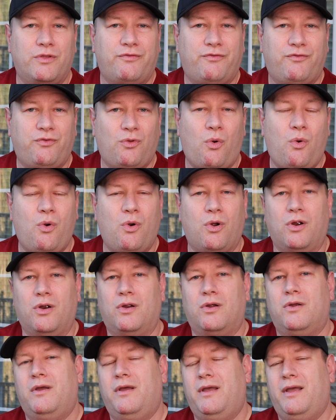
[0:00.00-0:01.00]
floor
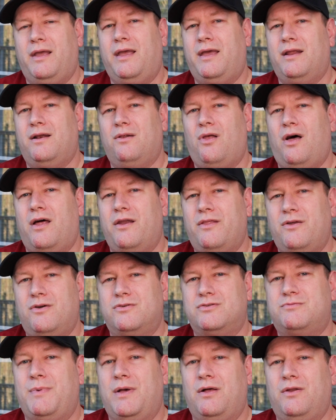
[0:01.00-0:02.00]
in a lot of
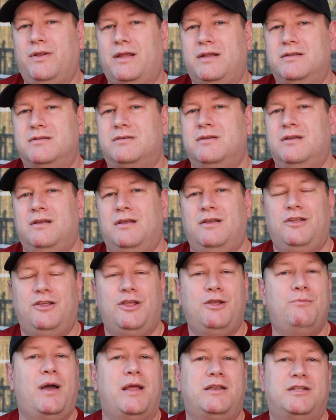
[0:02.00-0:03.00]
those buildings,
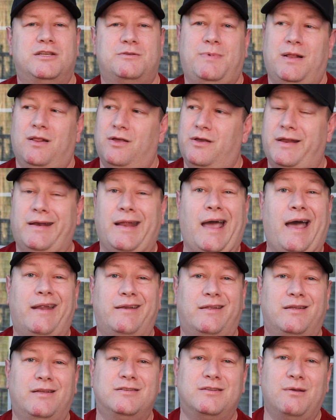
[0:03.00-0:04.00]
you might just be looking
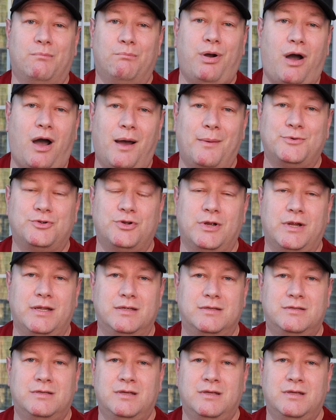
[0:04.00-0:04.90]
at some palm trees.